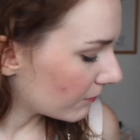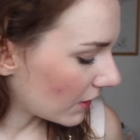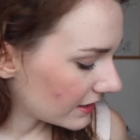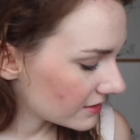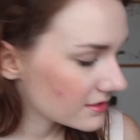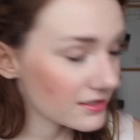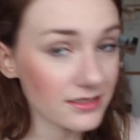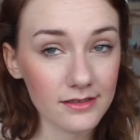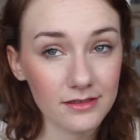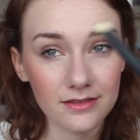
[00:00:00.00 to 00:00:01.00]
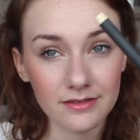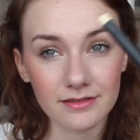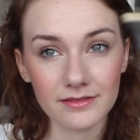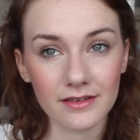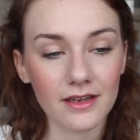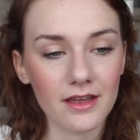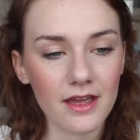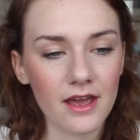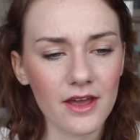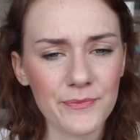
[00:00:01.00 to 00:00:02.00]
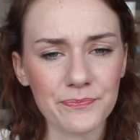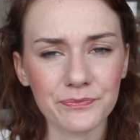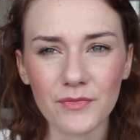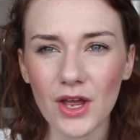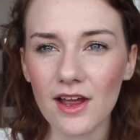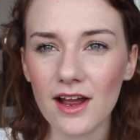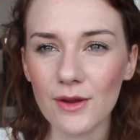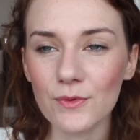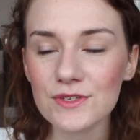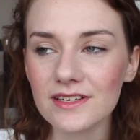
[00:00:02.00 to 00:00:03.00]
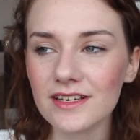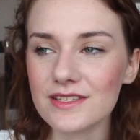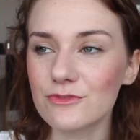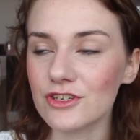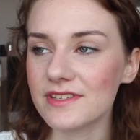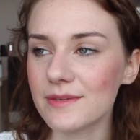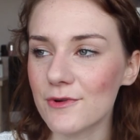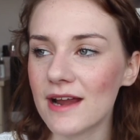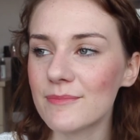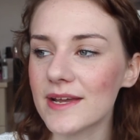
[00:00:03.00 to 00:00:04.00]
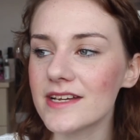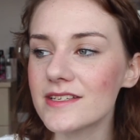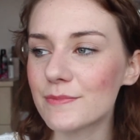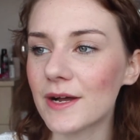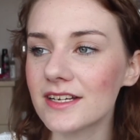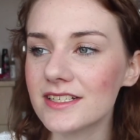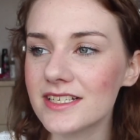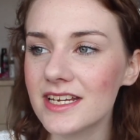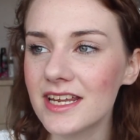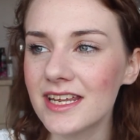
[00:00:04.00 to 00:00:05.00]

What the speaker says: Bite. I was going to get some Juicy Moran bits, but